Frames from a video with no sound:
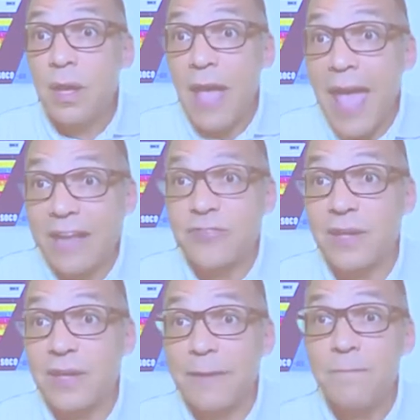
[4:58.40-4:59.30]

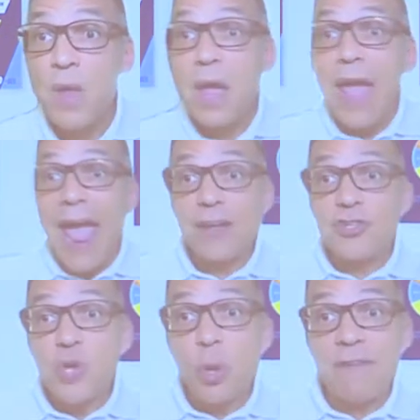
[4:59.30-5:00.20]
Excellent. And
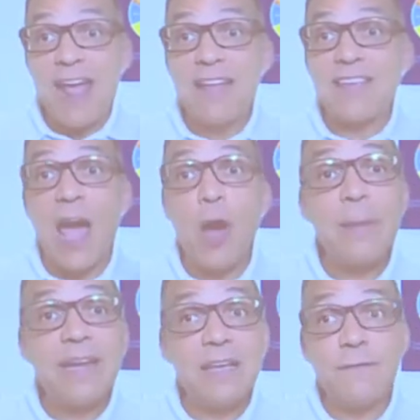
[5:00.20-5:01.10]
show of hands, how
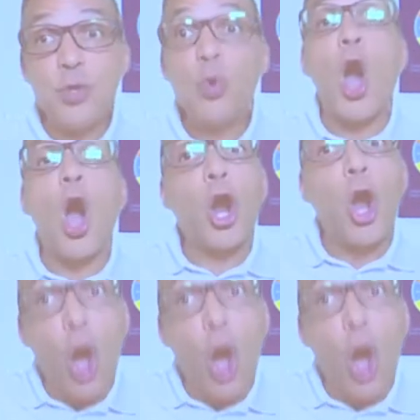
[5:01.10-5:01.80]
many of you are